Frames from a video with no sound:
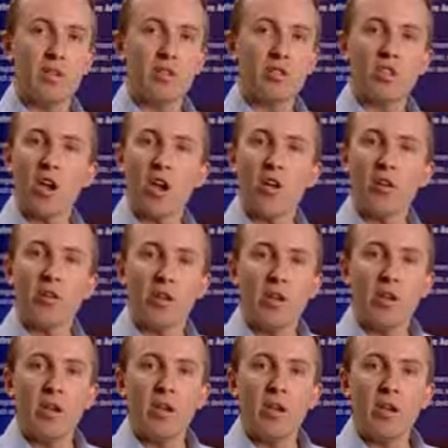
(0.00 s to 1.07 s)
So,
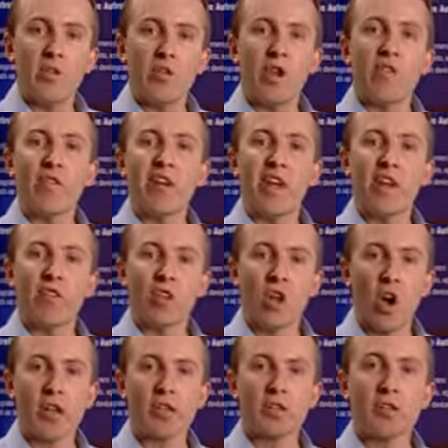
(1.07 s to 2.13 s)
if you have any other
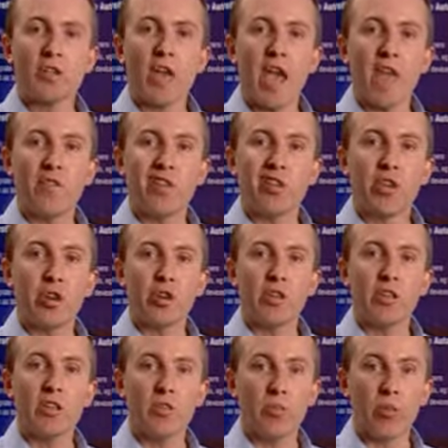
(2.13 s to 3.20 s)
lights that you haven't
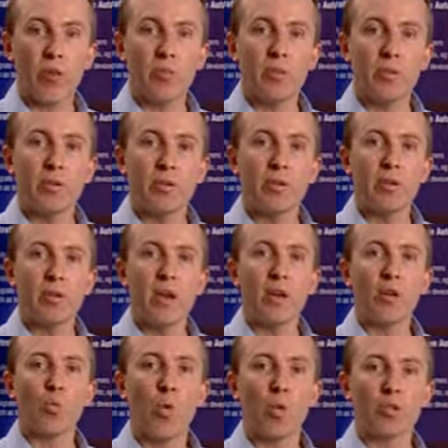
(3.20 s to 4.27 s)
included in a group
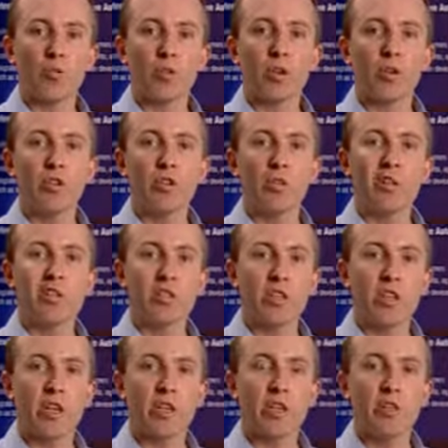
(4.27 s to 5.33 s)
and you want to include them in a
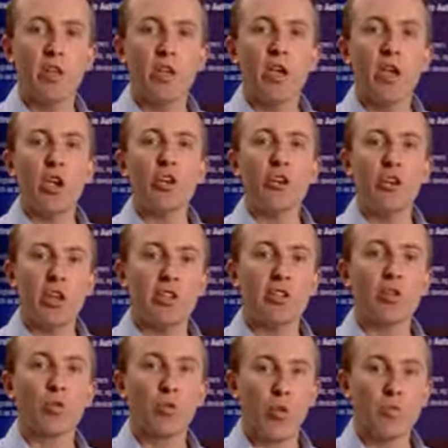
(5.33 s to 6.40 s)
scene, you need
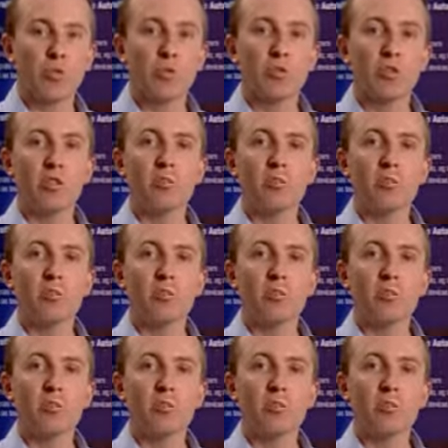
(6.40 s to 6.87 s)
to group them to